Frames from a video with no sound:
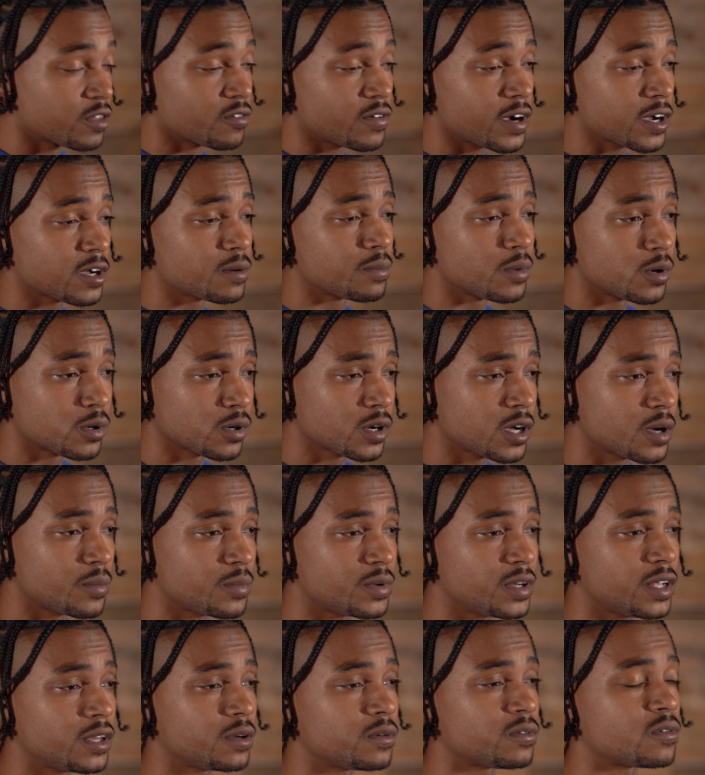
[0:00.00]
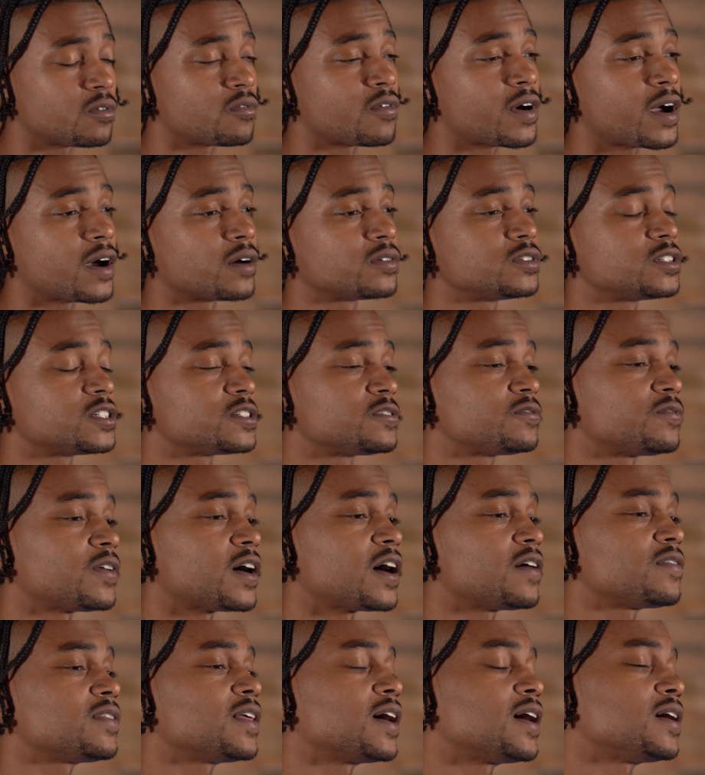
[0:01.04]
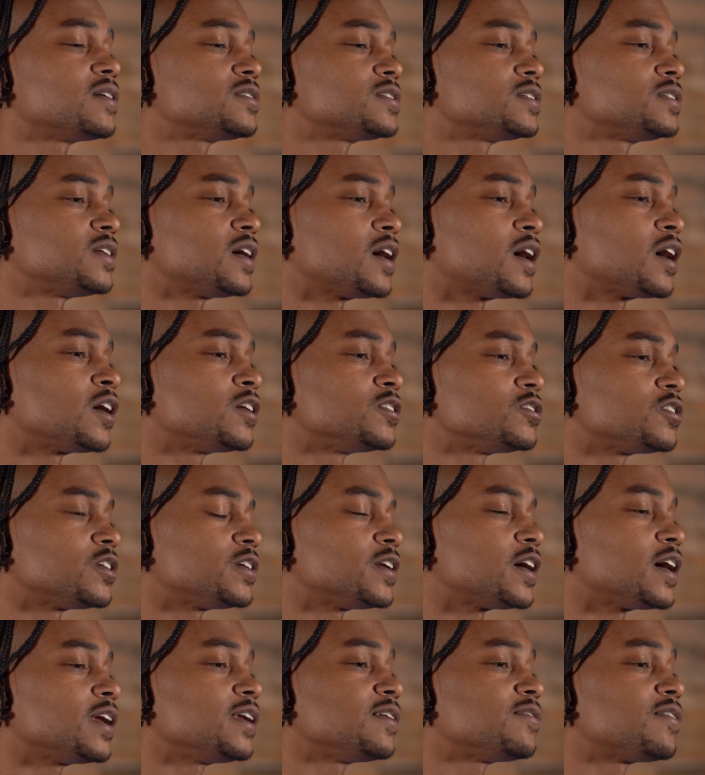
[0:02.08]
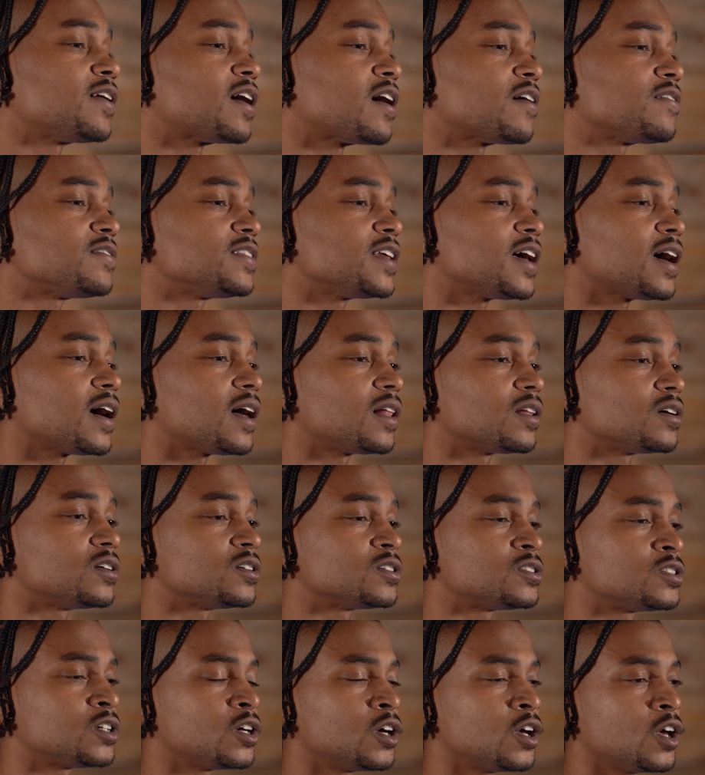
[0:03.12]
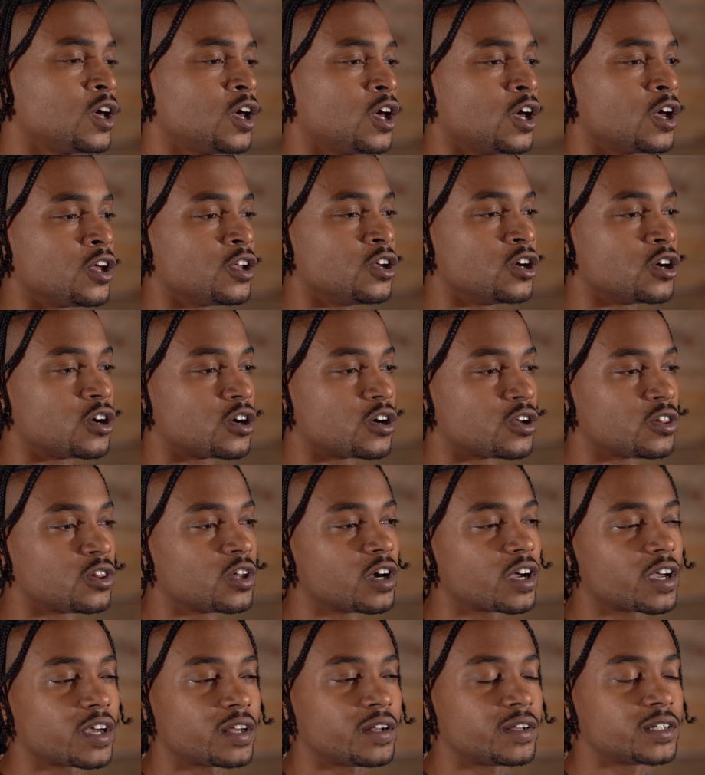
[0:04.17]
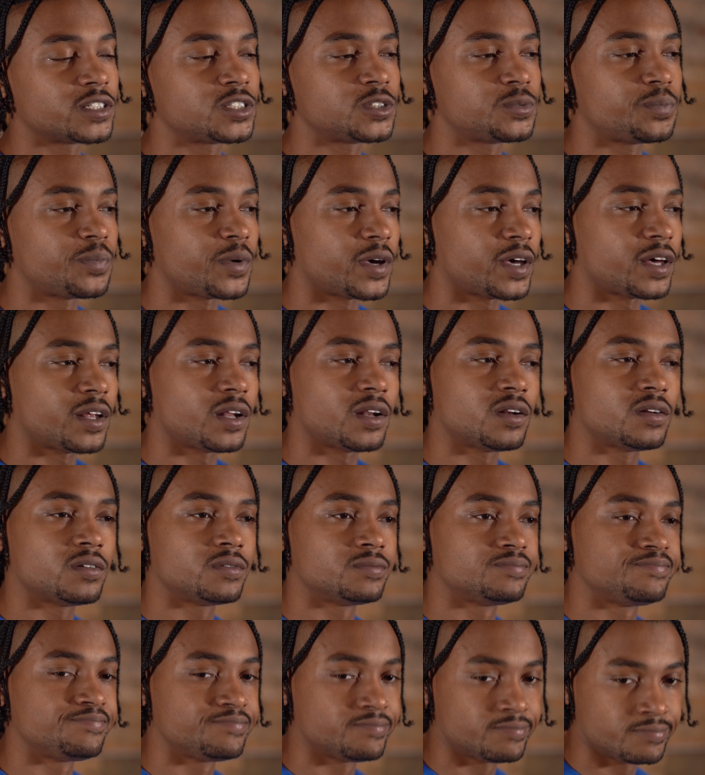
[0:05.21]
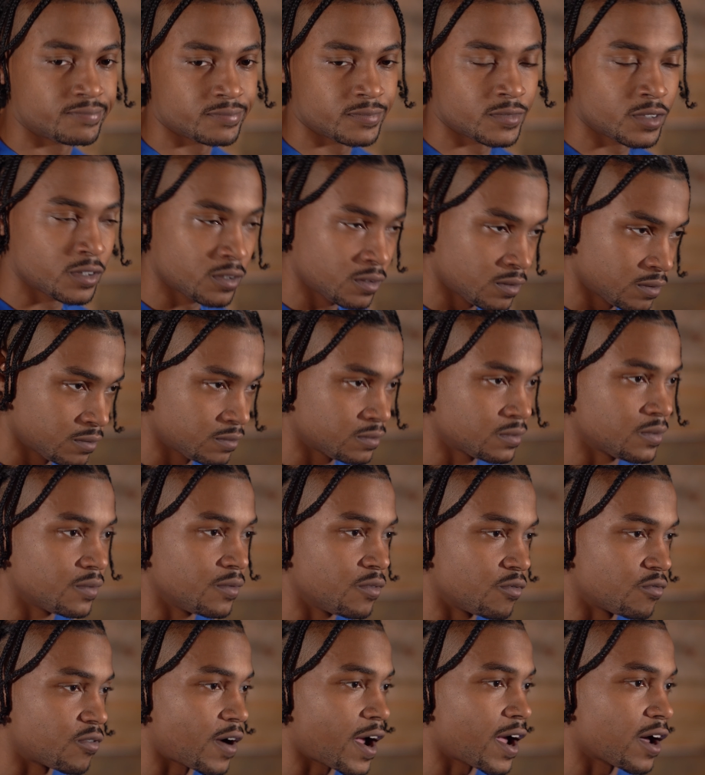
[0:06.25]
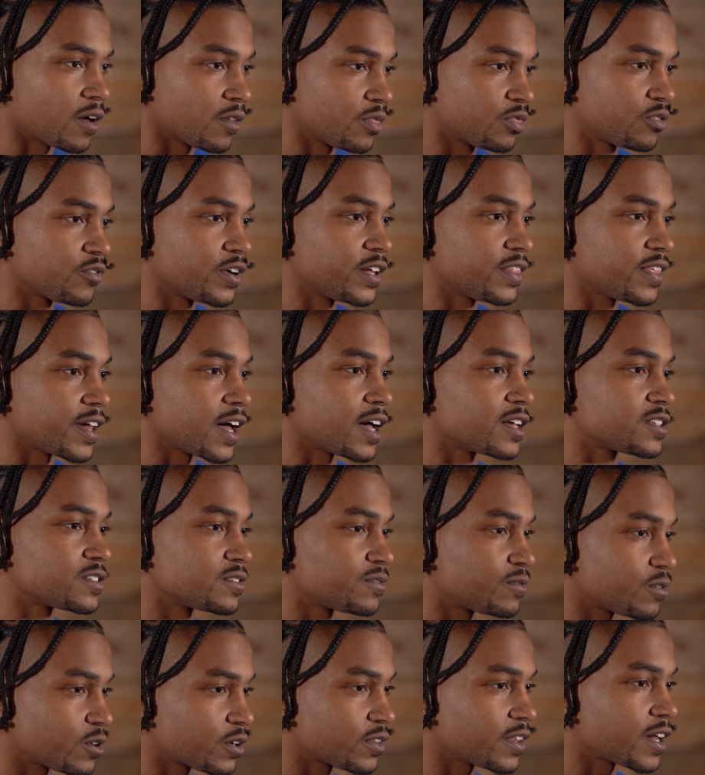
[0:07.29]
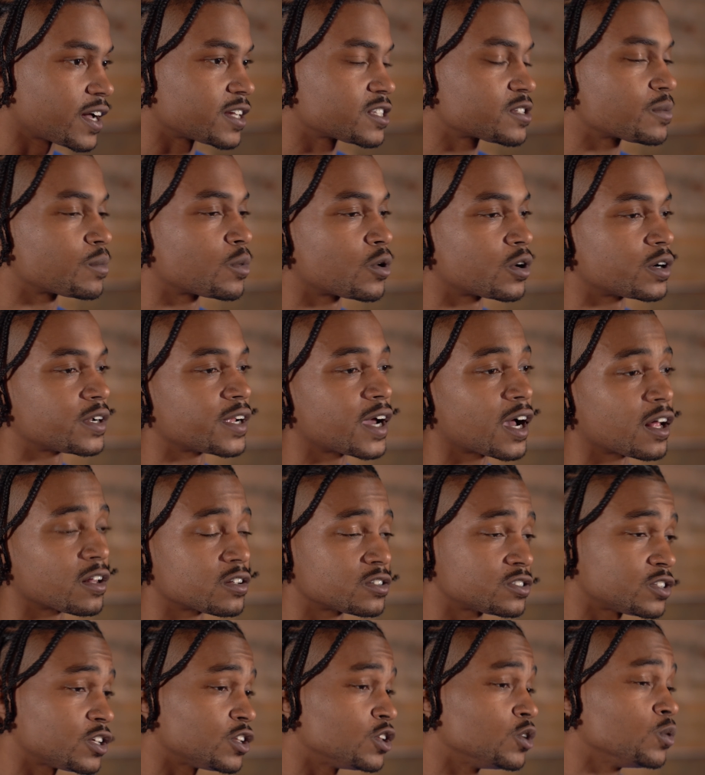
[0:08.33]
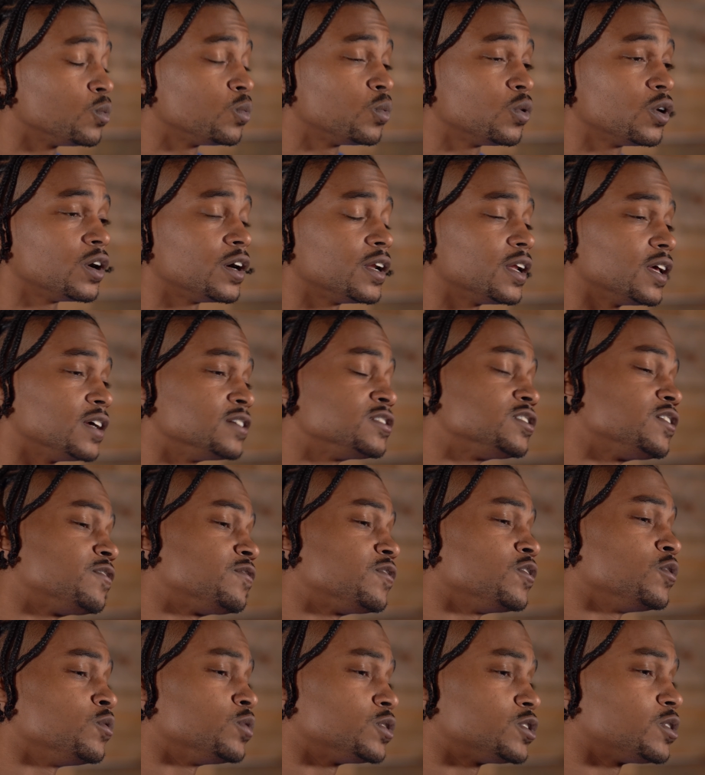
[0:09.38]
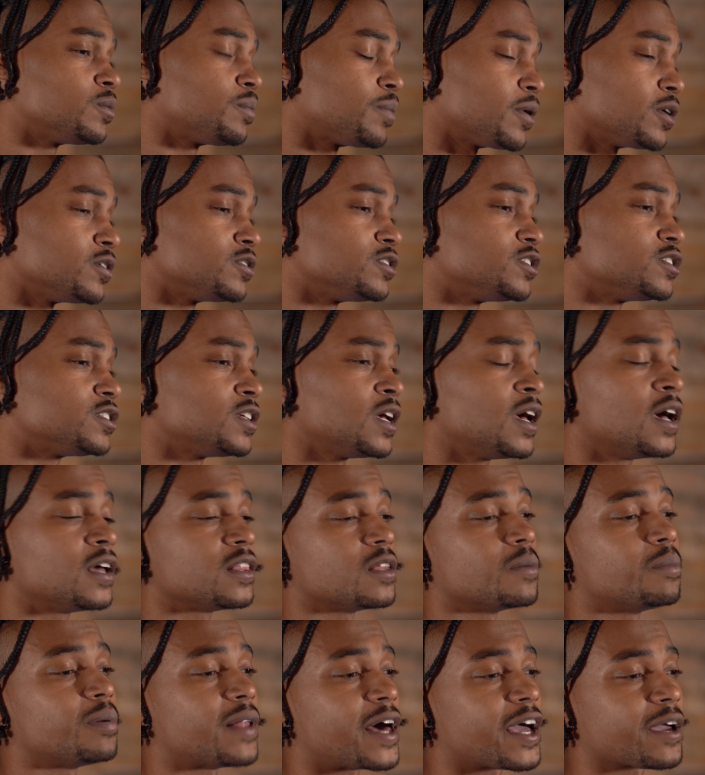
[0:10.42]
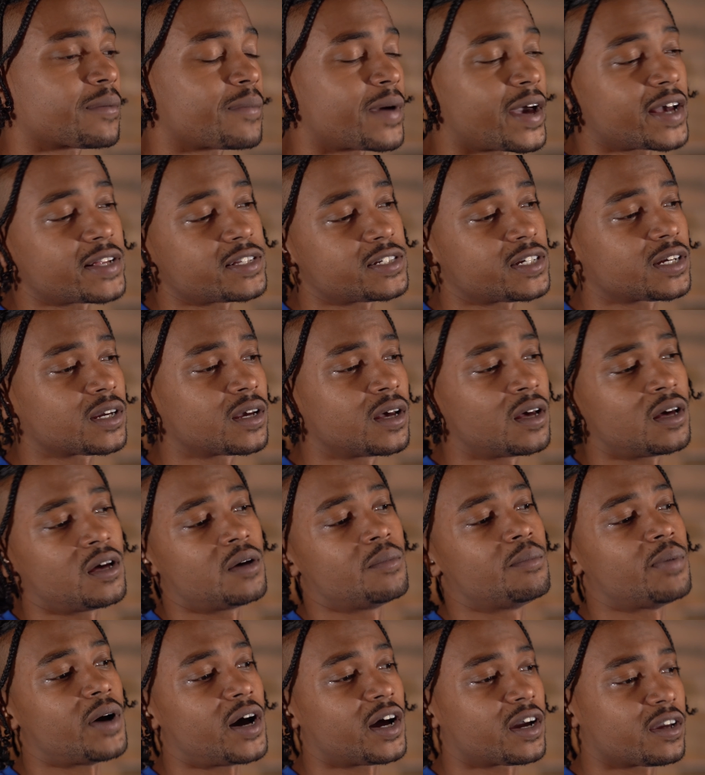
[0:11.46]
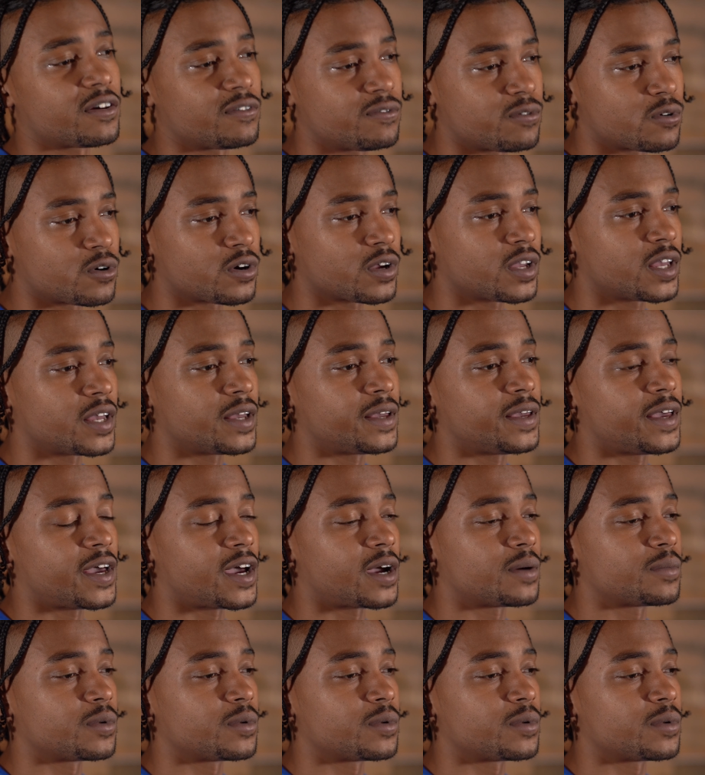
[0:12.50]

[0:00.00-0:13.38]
With the Red Komodo coming in around just $5,995, you're looking to spend around $3,000, $4,000 more dollars than you would as if you was to purchase the Blackmagic Pocket 4K